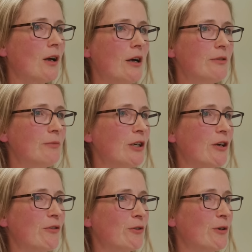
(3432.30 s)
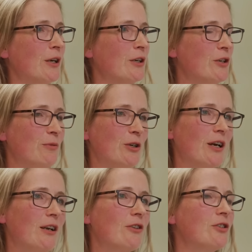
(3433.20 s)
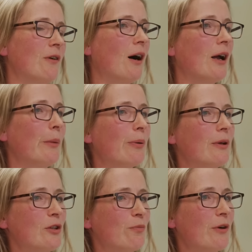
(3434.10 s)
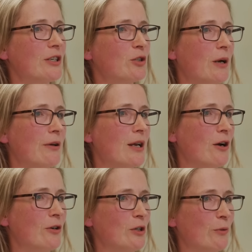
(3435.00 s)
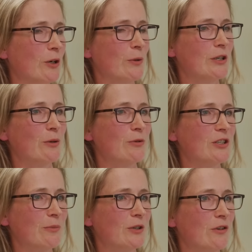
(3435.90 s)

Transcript: I, you know, there are you, you get lots of hype in the press about how you know we're going to end up with some